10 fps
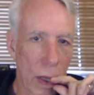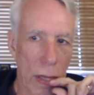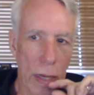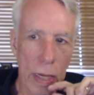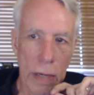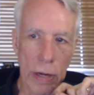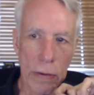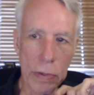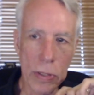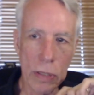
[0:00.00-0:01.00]
Anyway,
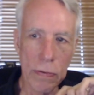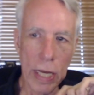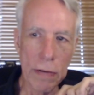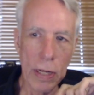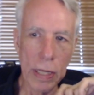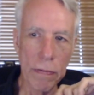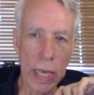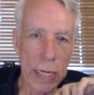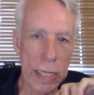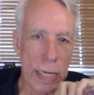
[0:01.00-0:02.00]
we survive all of
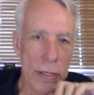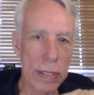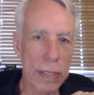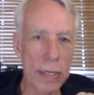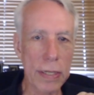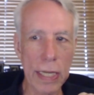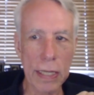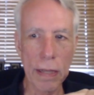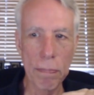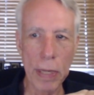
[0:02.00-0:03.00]
that. He doesn't get
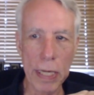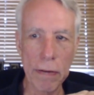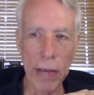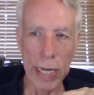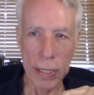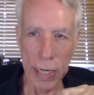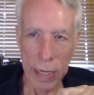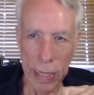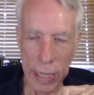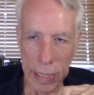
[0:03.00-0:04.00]
the big advantage out of
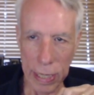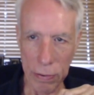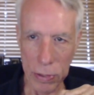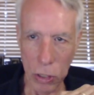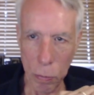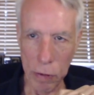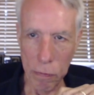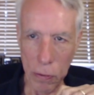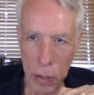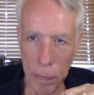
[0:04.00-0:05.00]
that he was hoping
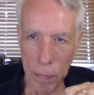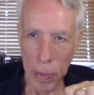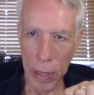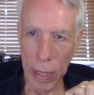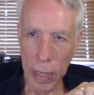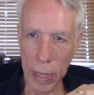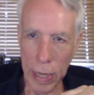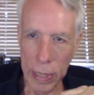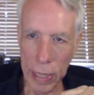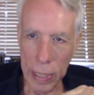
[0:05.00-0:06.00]
for.
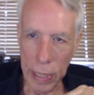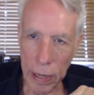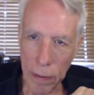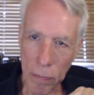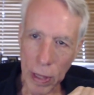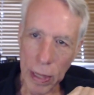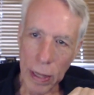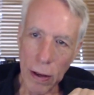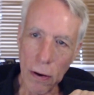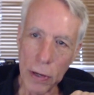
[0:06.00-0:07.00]
And then,
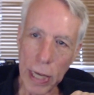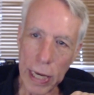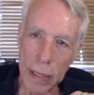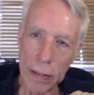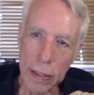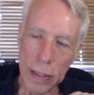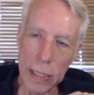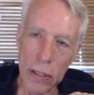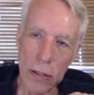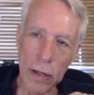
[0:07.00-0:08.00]
okay,
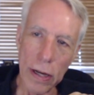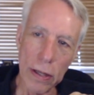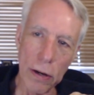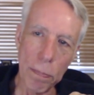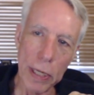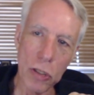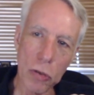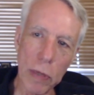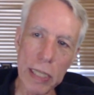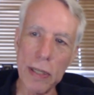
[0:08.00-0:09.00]
they're big
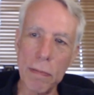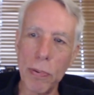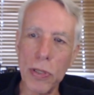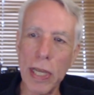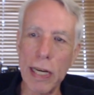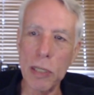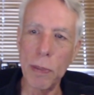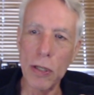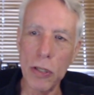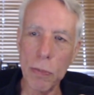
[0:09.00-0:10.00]
swings in percentage,
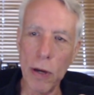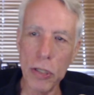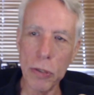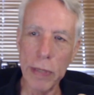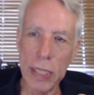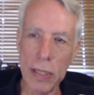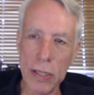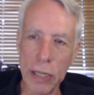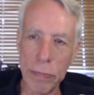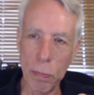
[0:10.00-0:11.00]
but they're small swings in
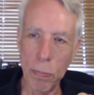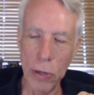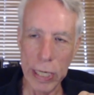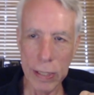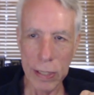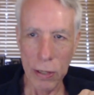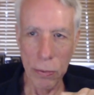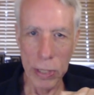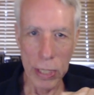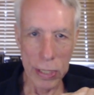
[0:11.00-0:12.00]
terms of points. So
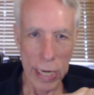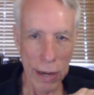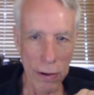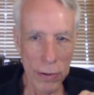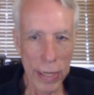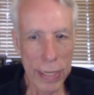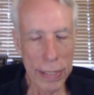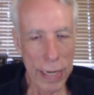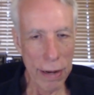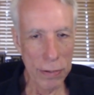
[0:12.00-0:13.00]
we're just now
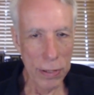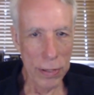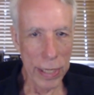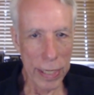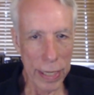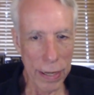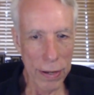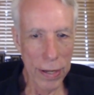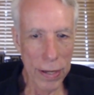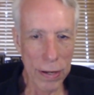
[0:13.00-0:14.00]
down to the
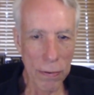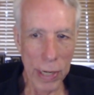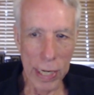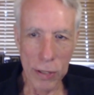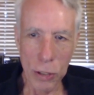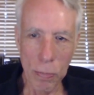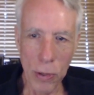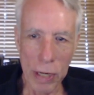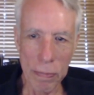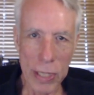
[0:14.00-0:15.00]
1 and 2
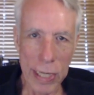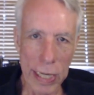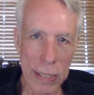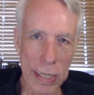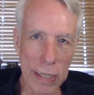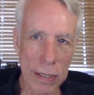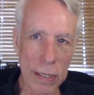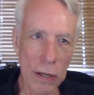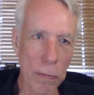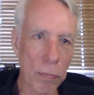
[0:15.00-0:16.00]
point mistakes here.
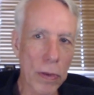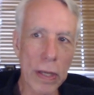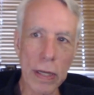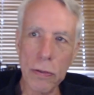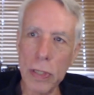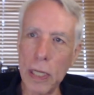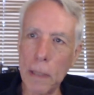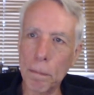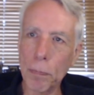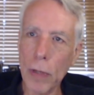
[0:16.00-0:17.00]
So
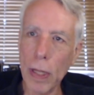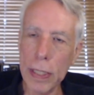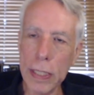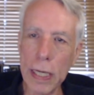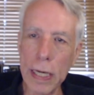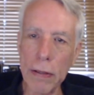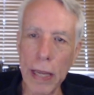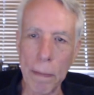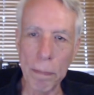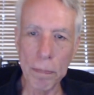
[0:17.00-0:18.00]
interesting. Let's get another game.